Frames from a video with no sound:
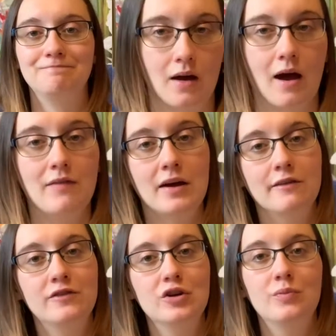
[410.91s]
I've had a
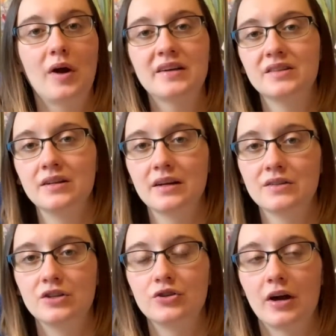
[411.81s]
few Braxton Hicks
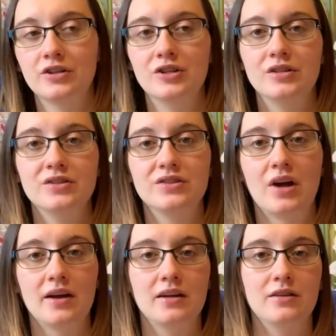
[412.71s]
contractions,
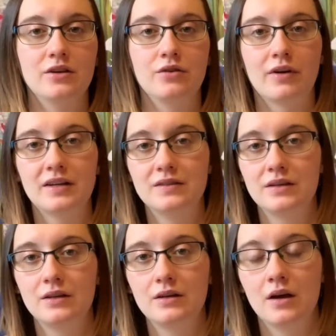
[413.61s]
not anything
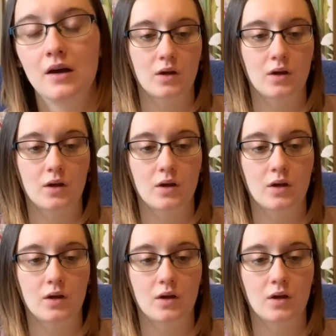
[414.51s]
crazy.